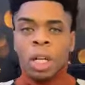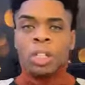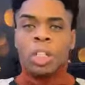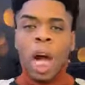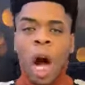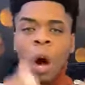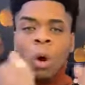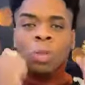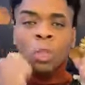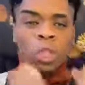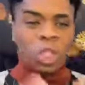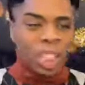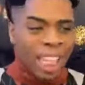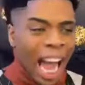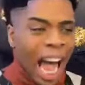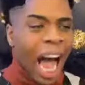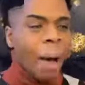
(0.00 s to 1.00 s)
Don't
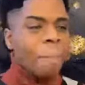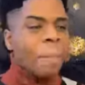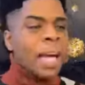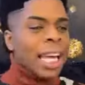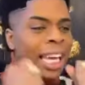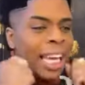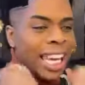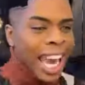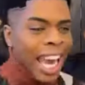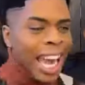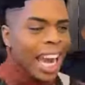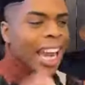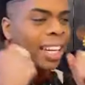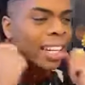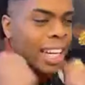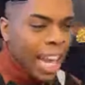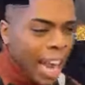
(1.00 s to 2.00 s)
stop Get
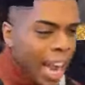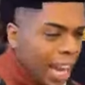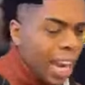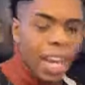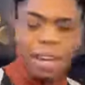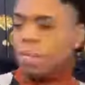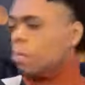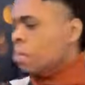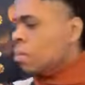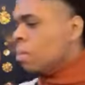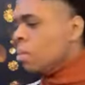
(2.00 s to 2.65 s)
it, get it.